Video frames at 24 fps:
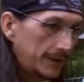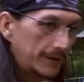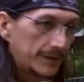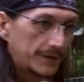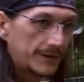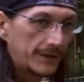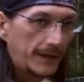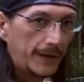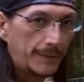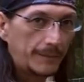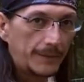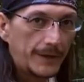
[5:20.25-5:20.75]
in the
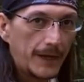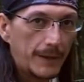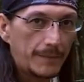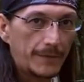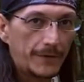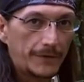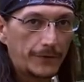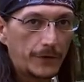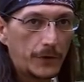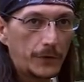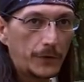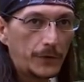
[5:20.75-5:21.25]
same
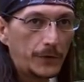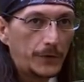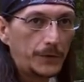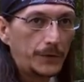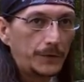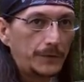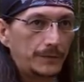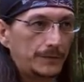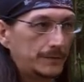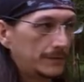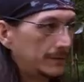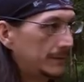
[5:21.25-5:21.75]
depth of
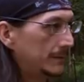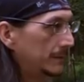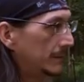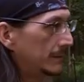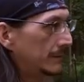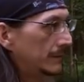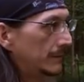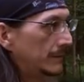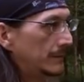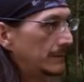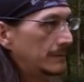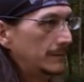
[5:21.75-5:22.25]
hole,
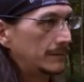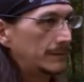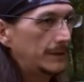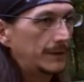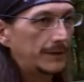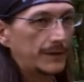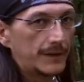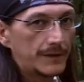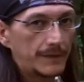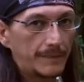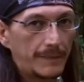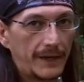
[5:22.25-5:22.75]

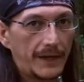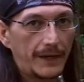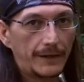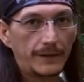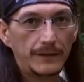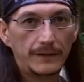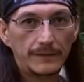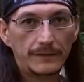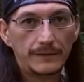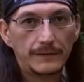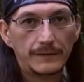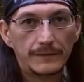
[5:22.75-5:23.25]
it doesn't
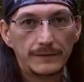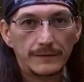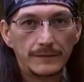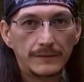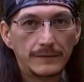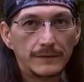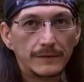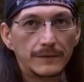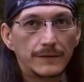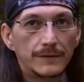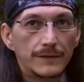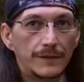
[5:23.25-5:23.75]
matter.
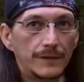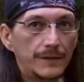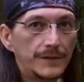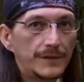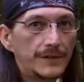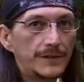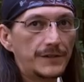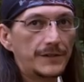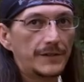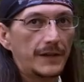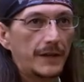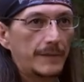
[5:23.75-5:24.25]

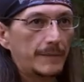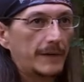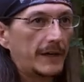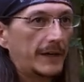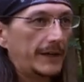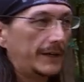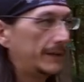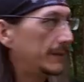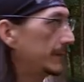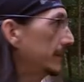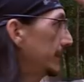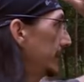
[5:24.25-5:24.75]
It's the same
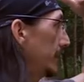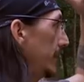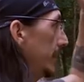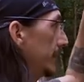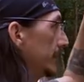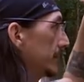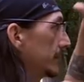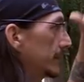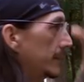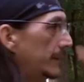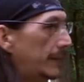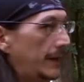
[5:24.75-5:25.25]
height,
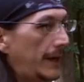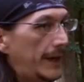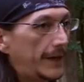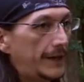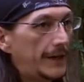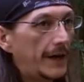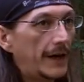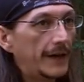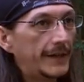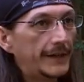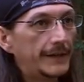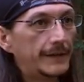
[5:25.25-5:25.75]

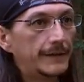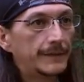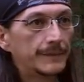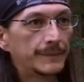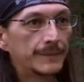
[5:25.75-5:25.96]
head height.